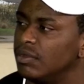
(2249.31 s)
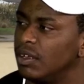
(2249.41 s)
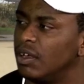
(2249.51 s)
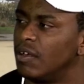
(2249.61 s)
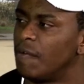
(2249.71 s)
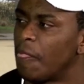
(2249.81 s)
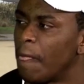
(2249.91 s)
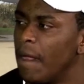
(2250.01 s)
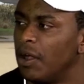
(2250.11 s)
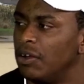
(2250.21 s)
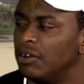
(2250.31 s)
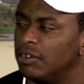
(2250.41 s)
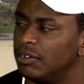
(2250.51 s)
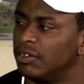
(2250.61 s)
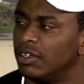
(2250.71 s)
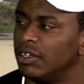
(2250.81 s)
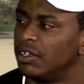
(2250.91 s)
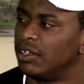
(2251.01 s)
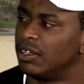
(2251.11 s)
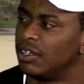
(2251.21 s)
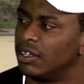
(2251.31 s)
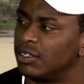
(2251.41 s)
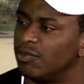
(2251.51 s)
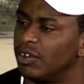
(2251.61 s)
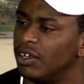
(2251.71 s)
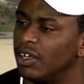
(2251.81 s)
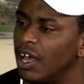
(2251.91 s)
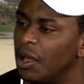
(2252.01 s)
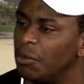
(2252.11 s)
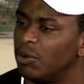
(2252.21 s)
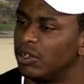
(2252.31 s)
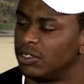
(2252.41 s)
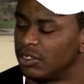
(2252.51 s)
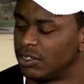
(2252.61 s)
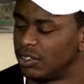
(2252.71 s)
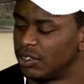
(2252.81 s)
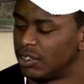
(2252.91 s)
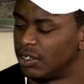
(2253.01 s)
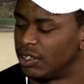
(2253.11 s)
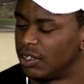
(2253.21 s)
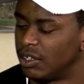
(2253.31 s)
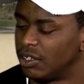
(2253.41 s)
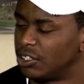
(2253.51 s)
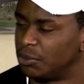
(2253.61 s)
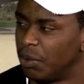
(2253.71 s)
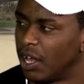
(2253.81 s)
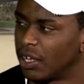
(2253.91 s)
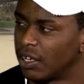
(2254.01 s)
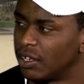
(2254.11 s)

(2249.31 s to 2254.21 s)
Yeah, I don't know. Yeah. That's funny. Aboriginal, they're just black.